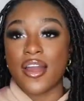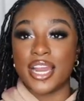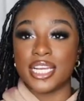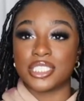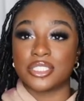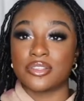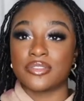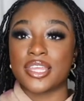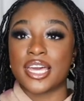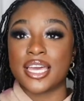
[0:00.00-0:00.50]
right,
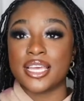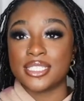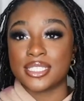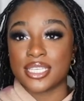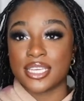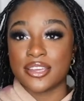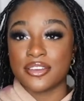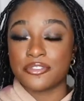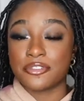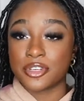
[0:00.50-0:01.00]
so that
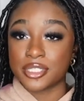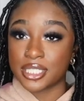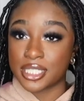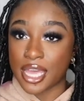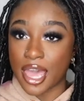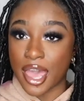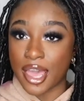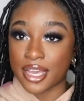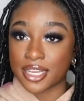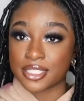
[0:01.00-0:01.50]
is it for
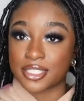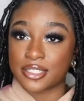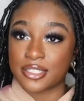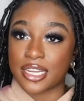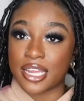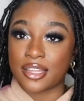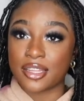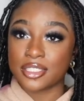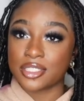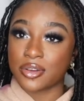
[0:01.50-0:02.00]
tech. So
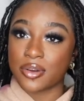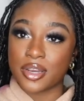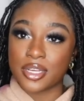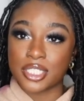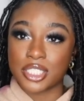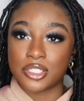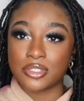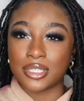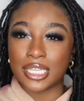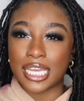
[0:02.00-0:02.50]
now let's go
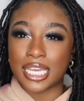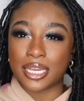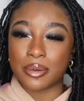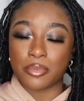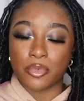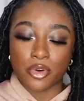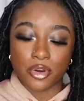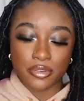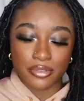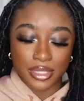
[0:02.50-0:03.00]
on to like
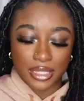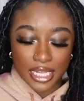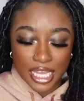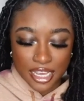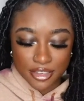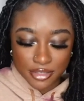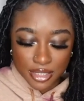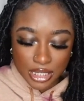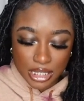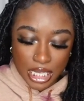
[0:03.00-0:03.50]
more of
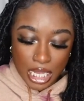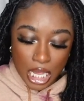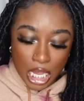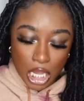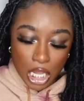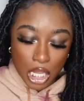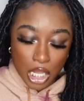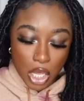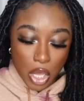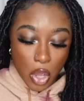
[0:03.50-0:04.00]

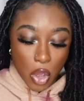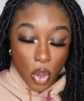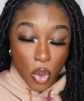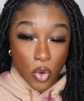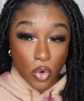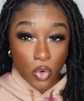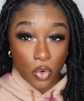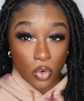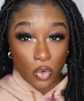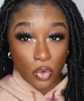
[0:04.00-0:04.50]
lifestyle,
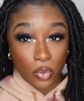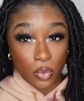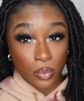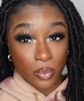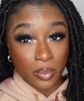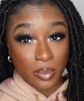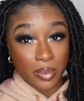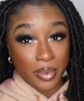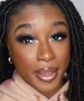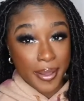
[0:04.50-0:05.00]

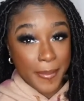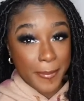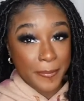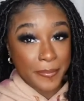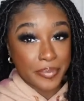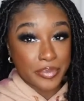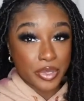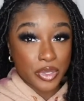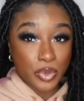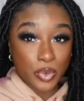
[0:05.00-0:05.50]
home,
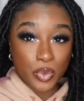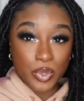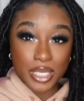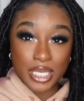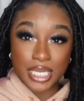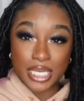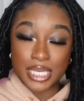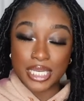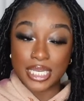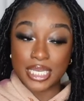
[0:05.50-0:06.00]

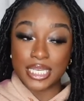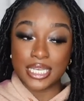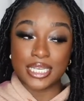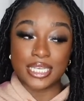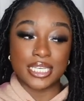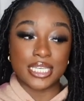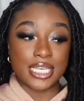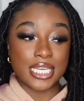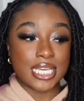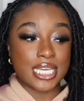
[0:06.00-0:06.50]

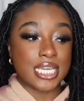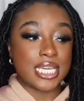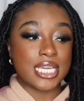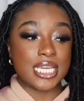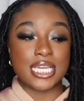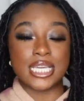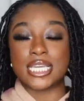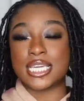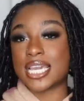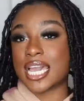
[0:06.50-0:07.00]

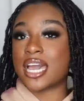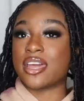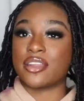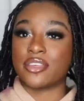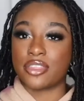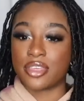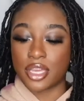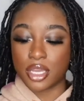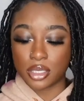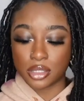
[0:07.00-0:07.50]
beauty kind
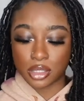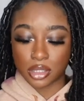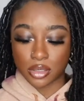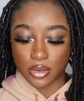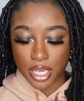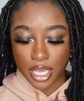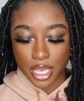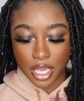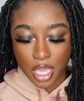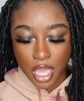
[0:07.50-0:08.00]
of things,
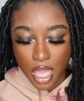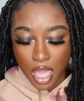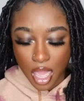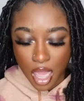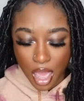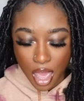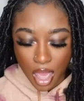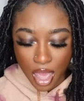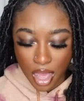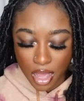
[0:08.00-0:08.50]
okay?
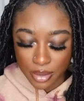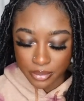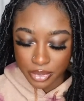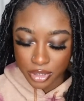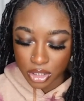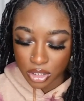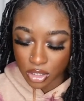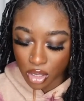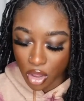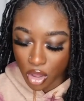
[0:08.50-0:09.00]

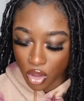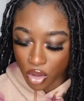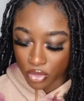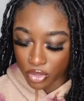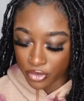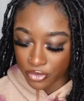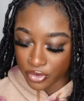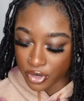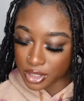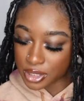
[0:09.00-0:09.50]
So
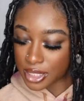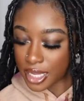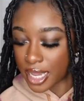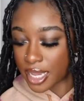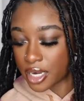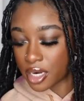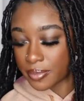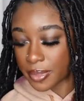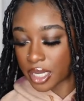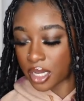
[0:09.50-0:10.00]
the first
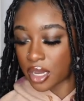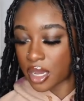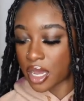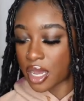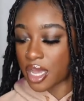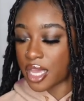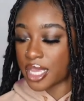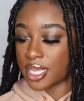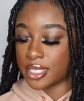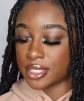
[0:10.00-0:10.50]
item I
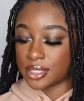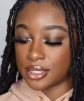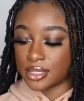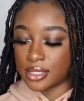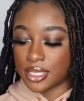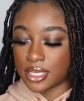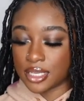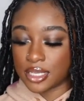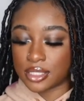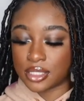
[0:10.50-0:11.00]
got is
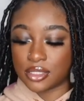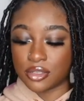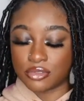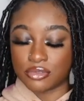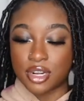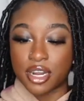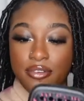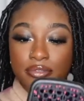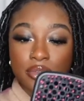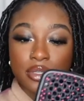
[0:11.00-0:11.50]
this
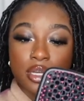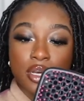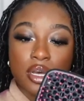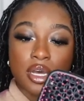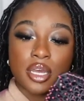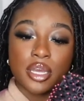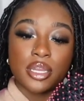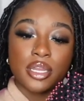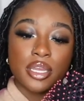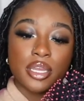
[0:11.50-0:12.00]

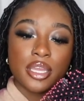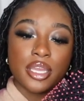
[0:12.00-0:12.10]
Revlon